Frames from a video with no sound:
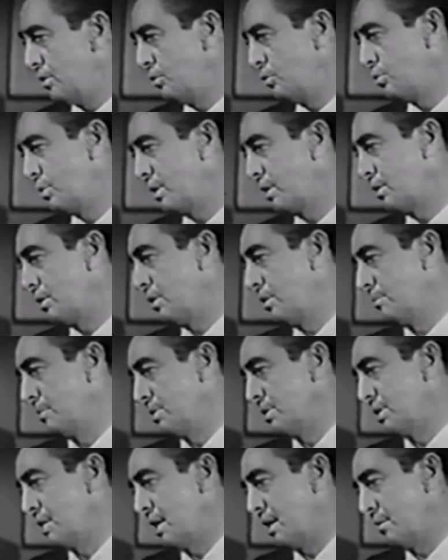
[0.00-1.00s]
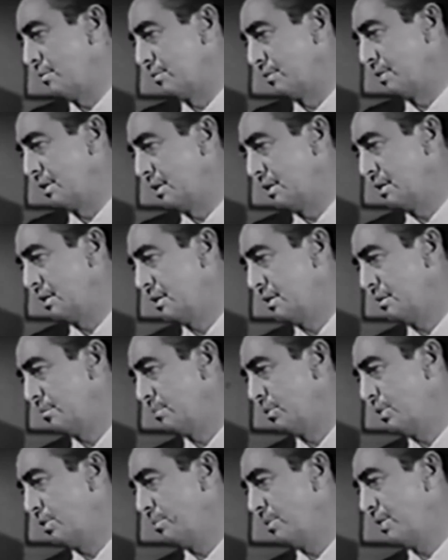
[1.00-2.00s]
No trick at all, Mrs. Caffrey.
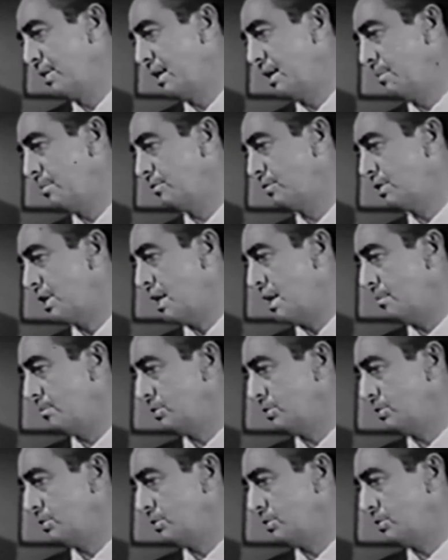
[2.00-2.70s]
A boy by the name of